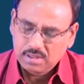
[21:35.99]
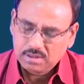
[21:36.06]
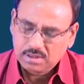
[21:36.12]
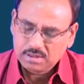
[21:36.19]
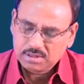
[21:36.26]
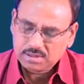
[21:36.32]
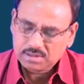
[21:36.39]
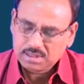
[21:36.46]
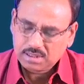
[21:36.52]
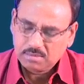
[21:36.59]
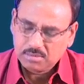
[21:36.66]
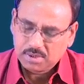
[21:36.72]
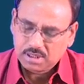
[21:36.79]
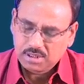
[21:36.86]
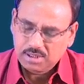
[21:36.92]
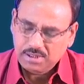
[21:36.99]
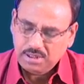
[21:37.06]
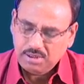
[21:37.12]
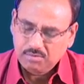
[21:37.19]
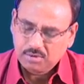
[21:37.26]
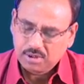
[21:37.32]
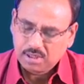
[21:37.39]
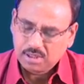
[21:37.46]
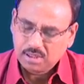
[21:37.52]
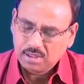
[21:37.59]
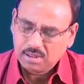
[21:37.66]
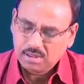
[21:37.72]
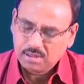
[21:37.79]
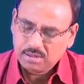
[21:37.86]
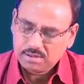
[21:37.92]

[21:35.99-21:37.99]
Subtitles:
This is sigma d 1,